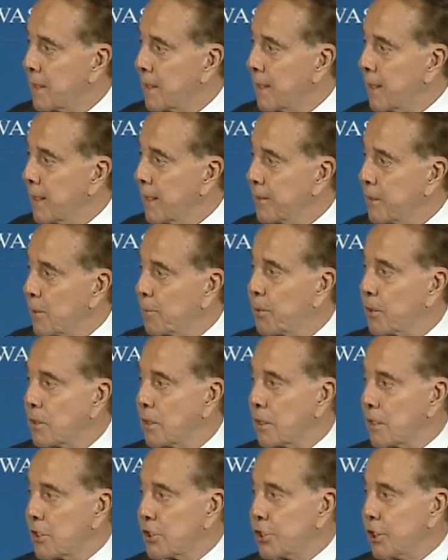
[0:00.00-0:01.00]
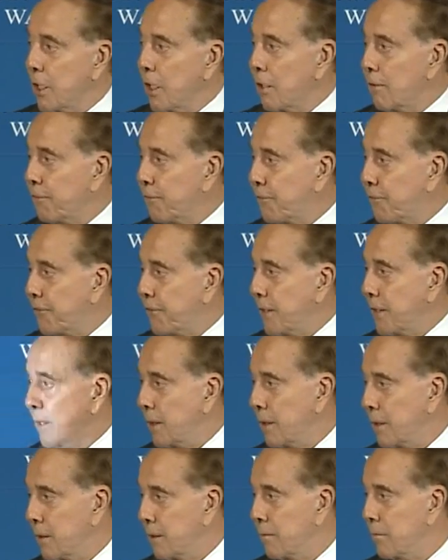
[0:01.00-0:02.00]
and they're put on a shelf,
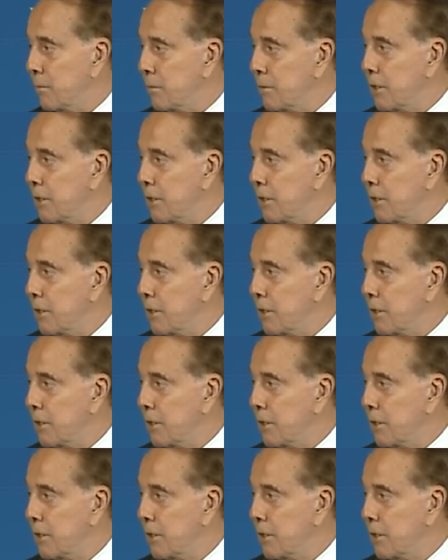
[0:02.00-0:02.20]
and